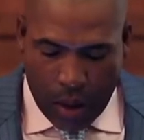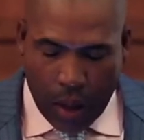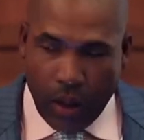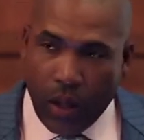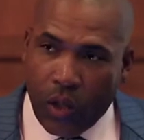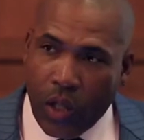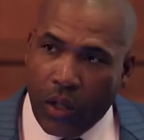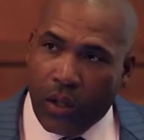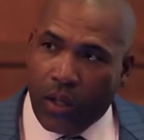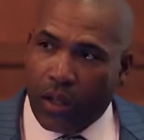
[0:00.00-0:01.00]
and that
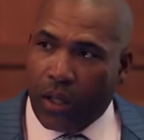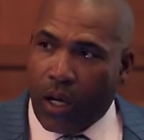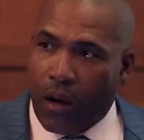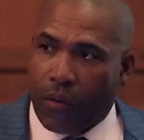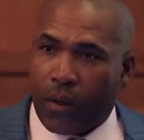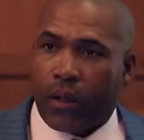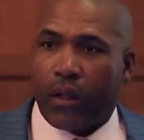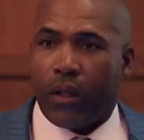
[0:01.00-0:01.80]
Jesus has covered